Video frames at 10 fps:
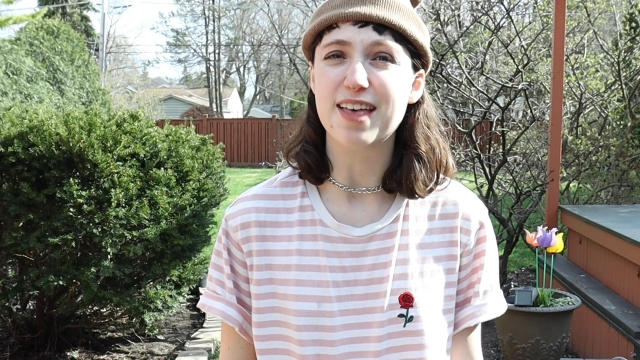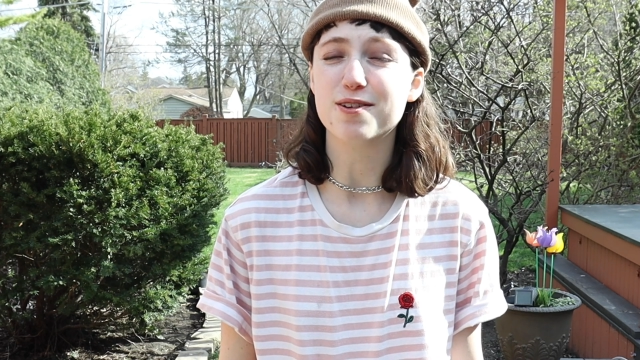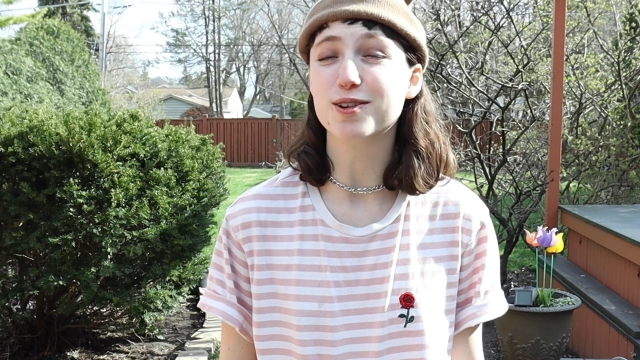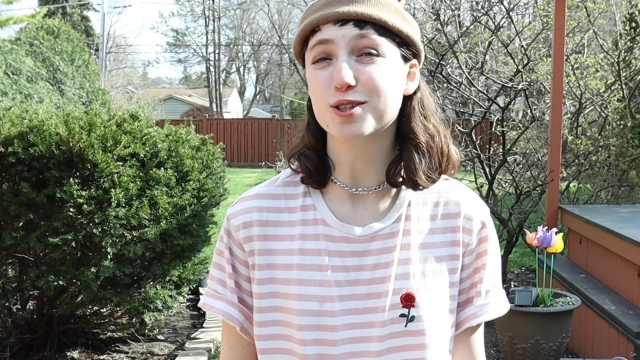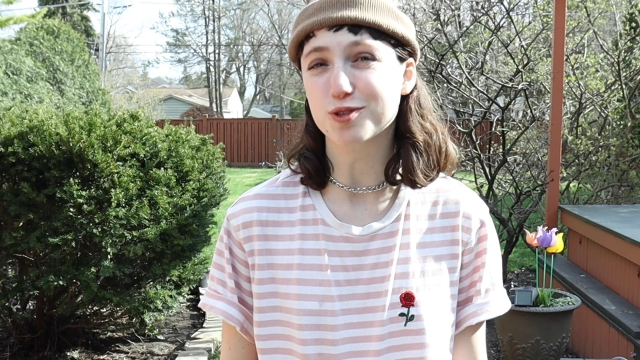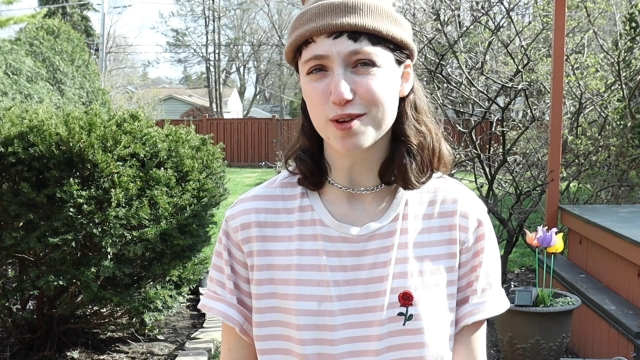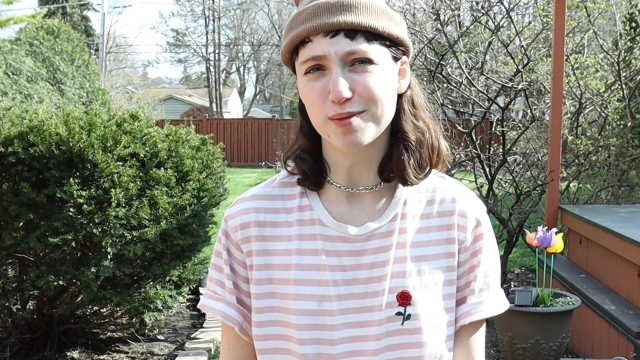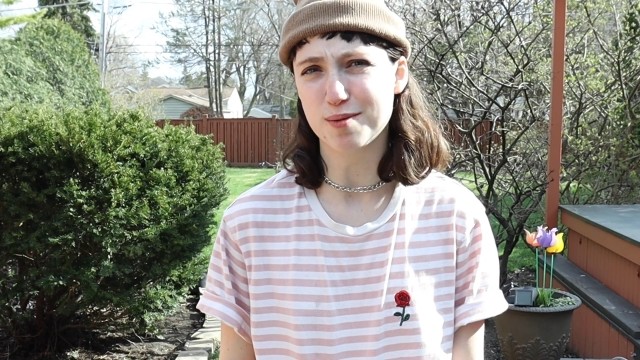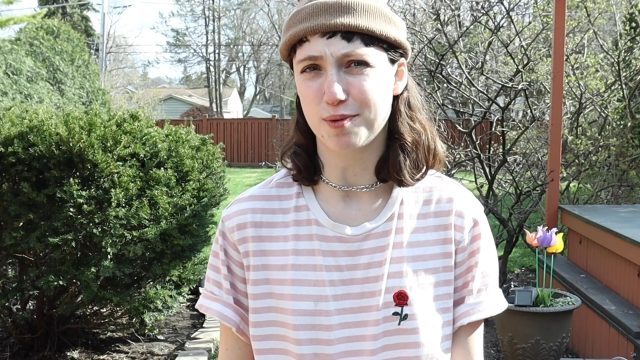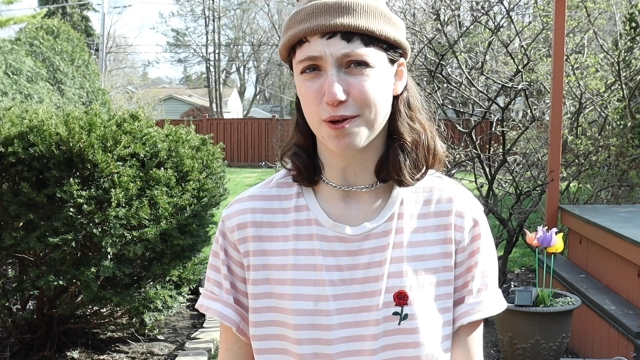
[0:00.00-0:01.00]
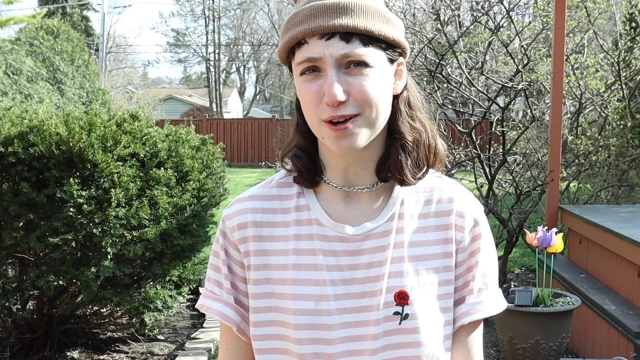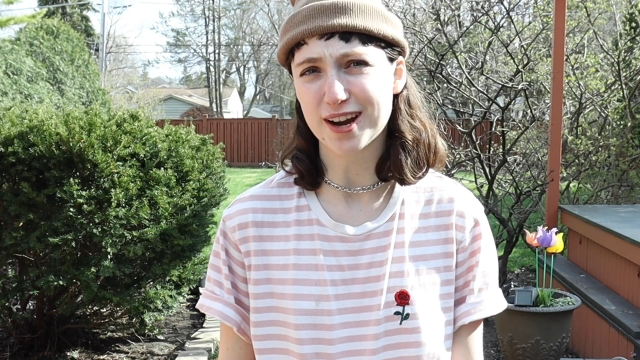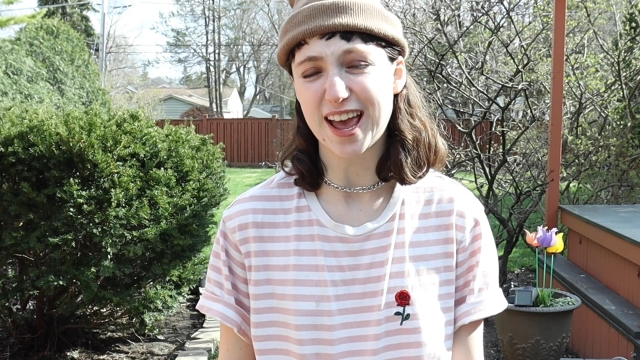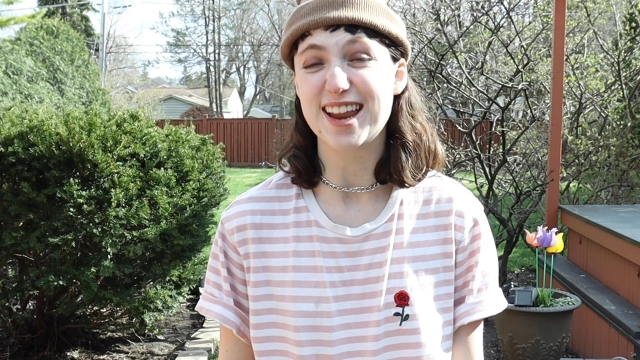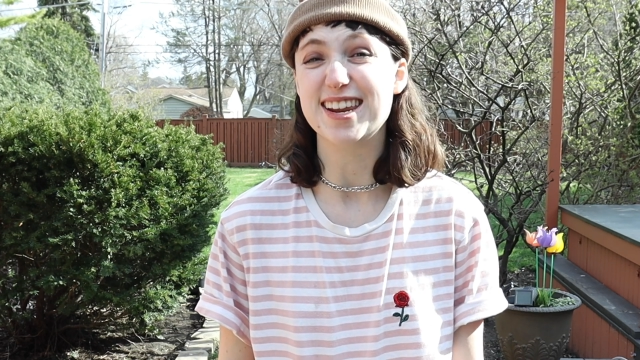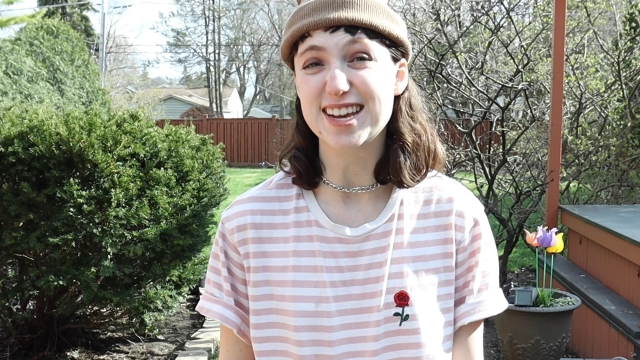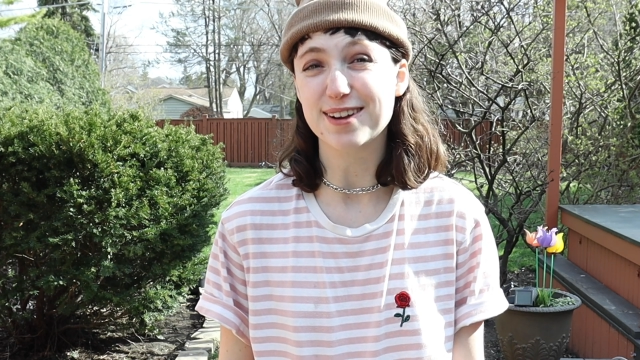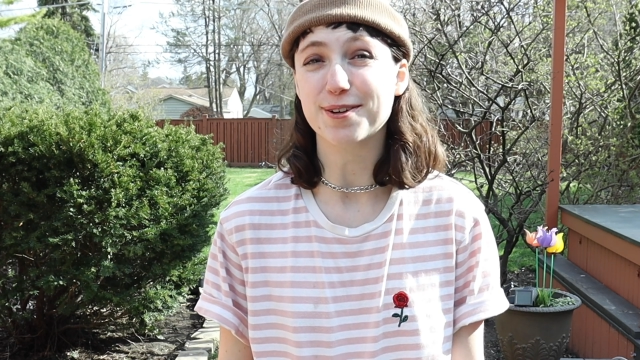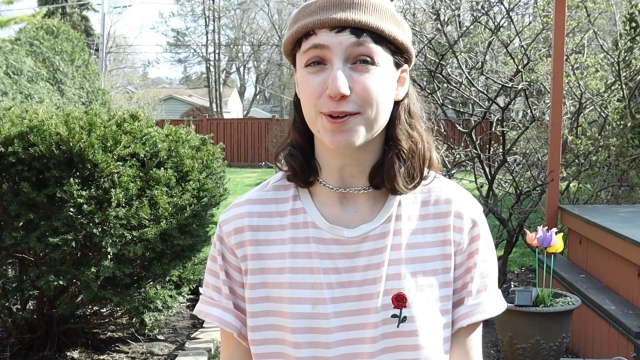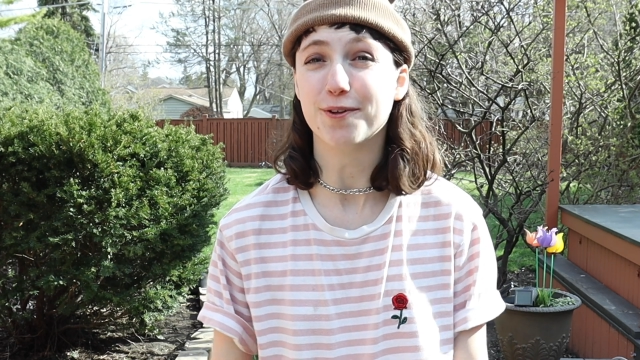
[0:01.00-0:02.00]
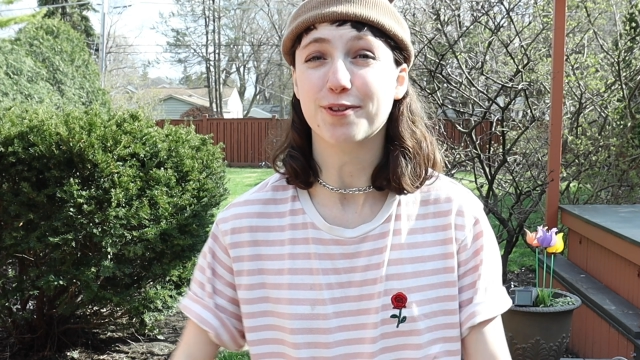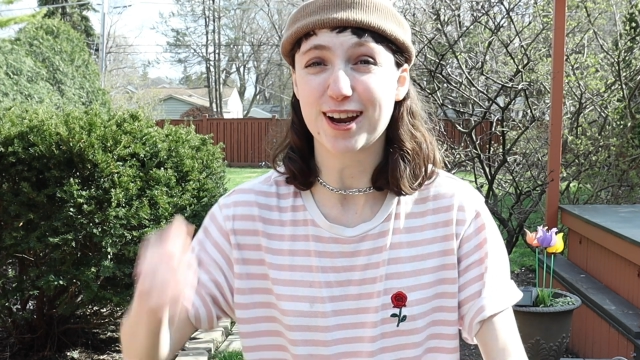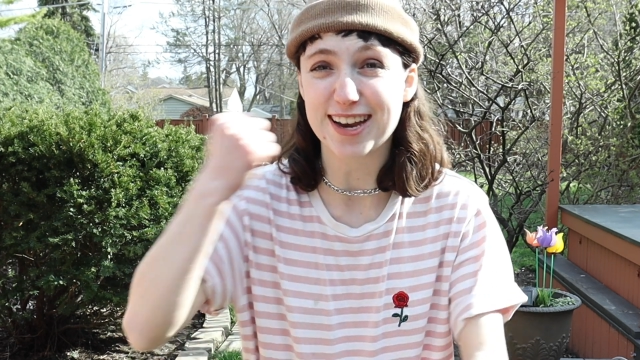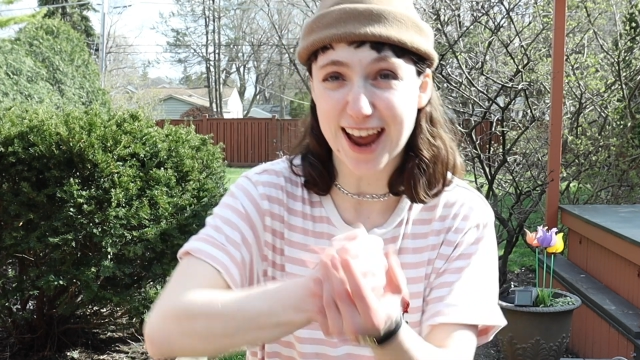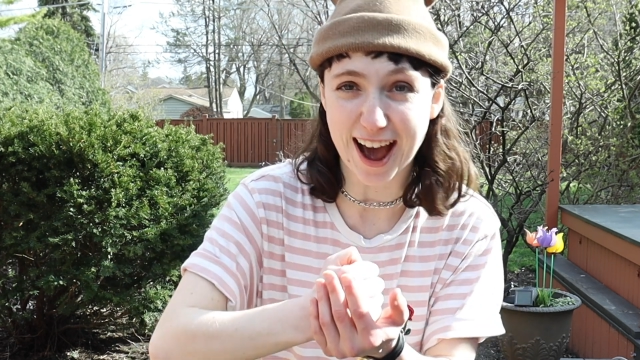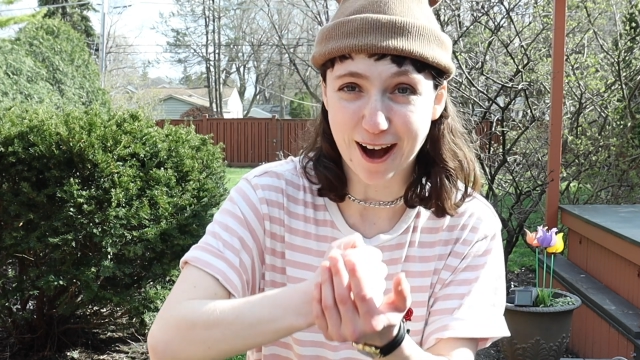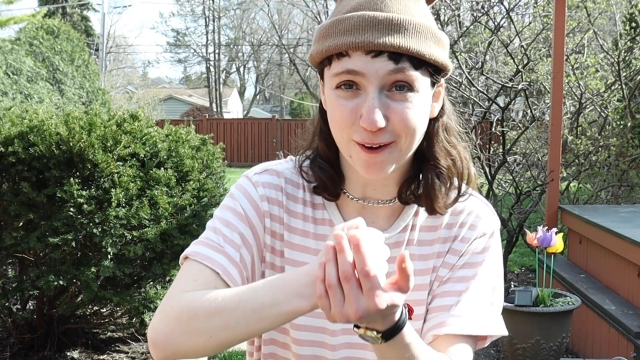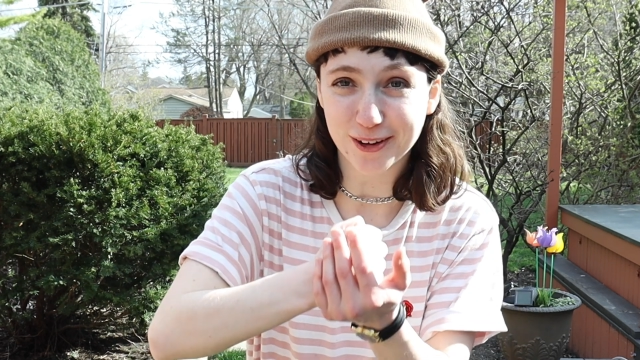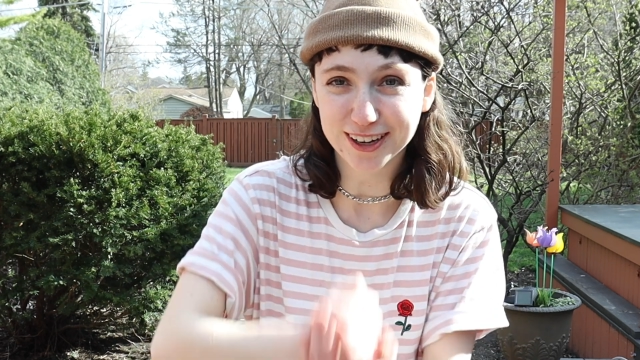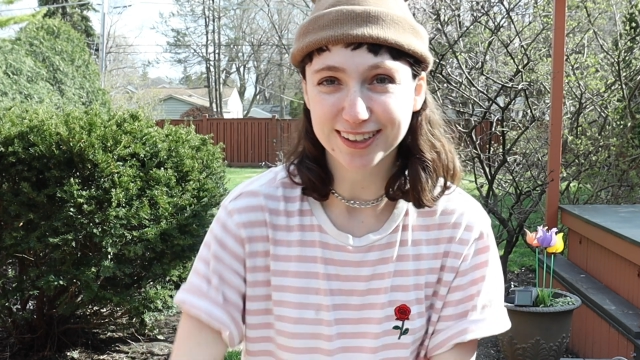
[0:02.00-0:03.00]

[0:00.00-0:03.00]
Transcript: and they're extremely bored and need a girlfriend now.